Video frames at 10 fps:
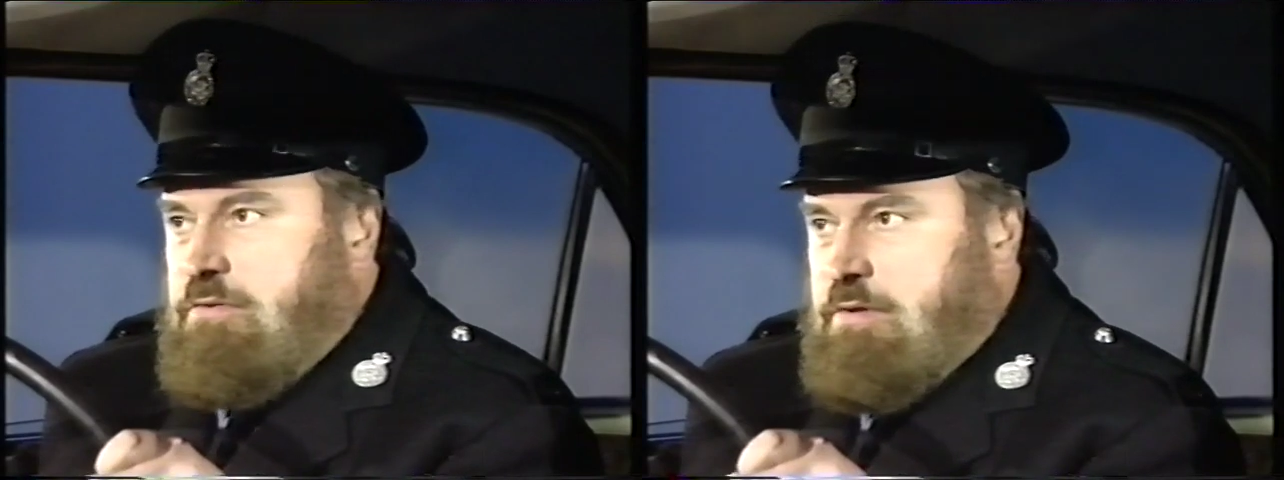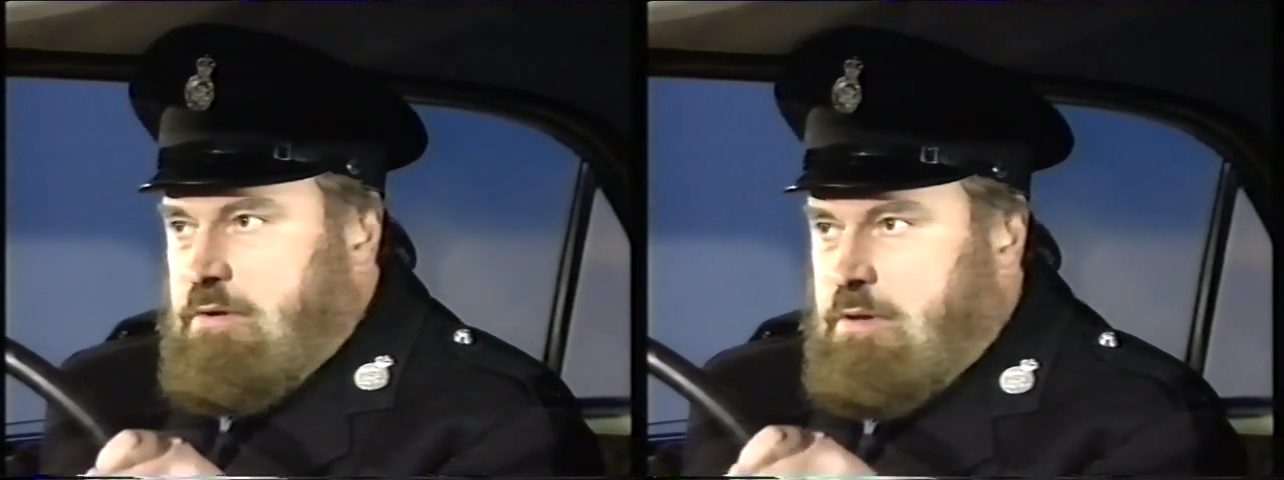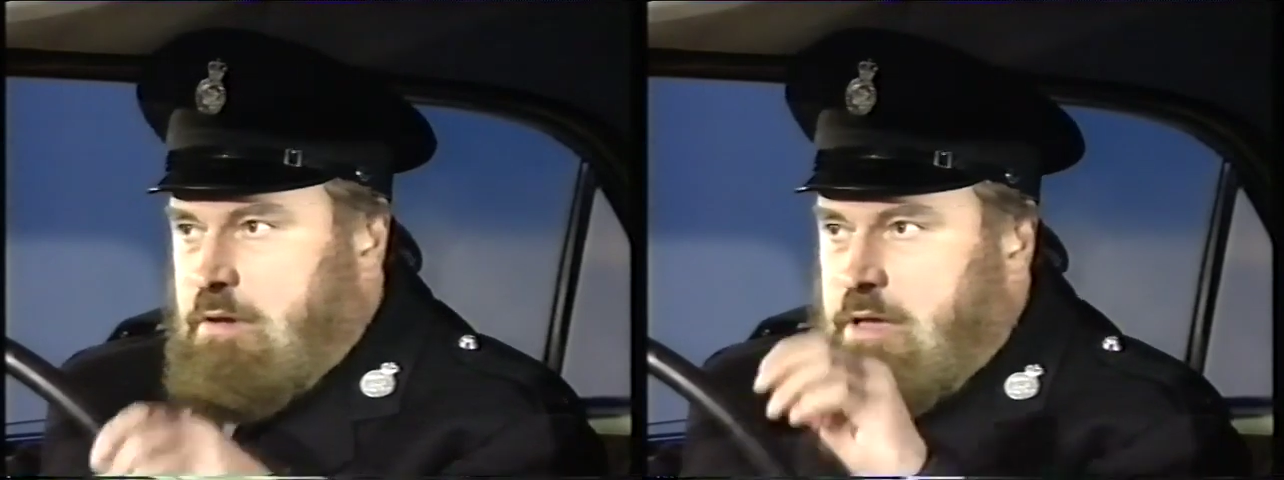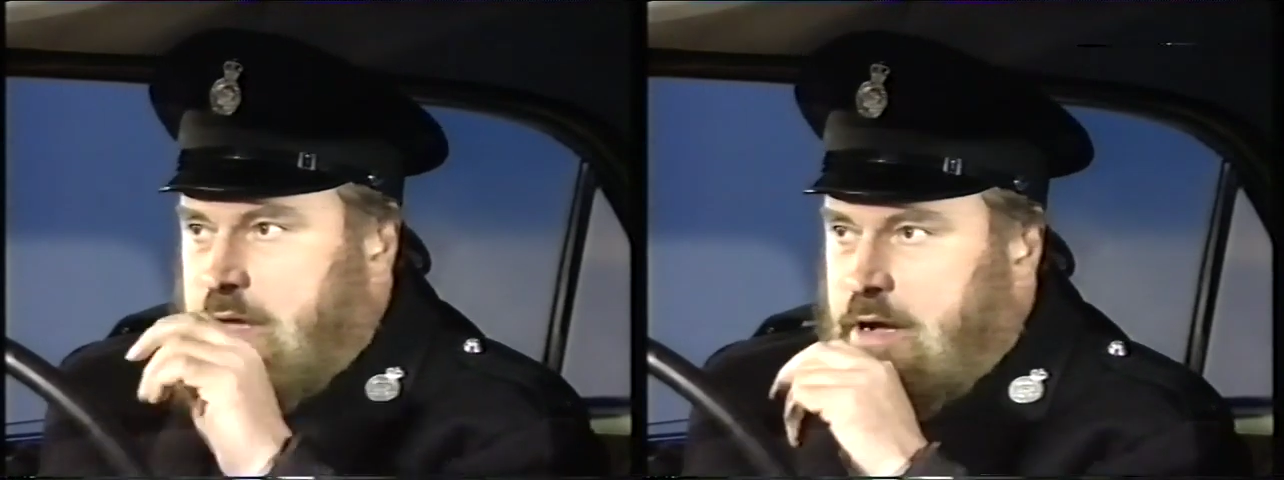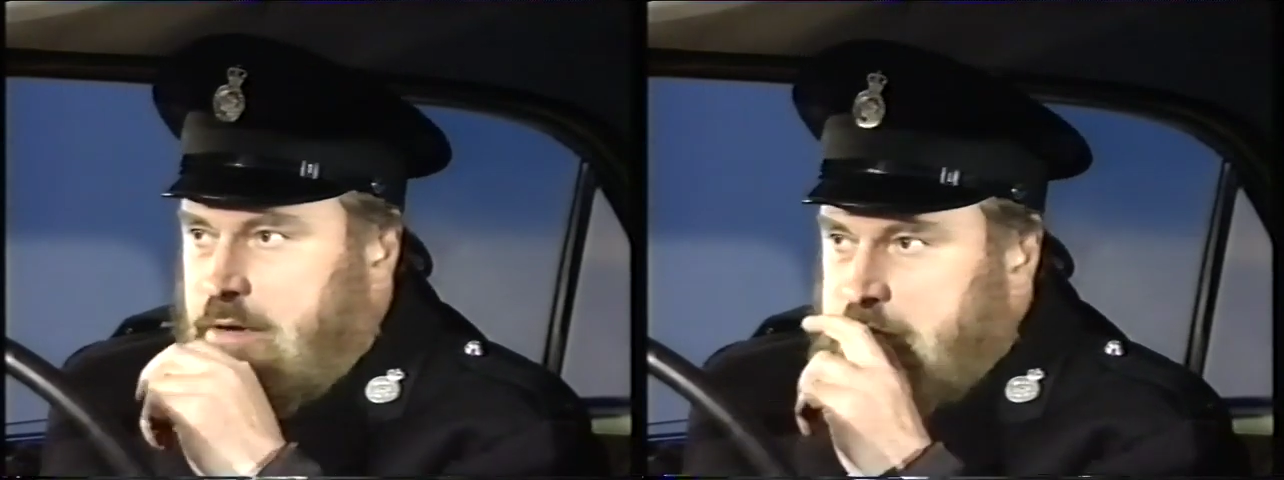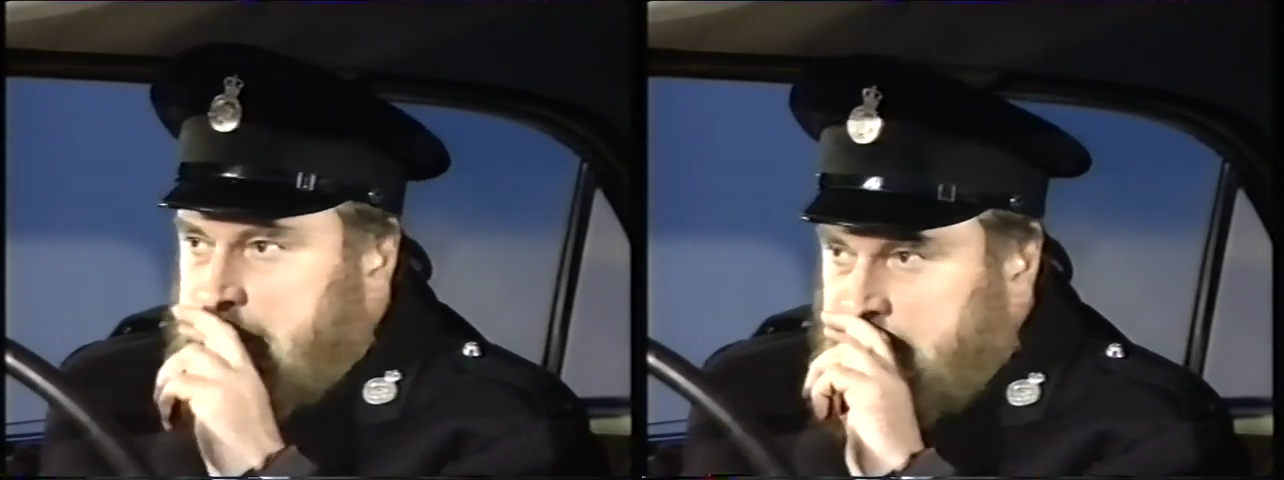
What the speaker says: said, don't get out.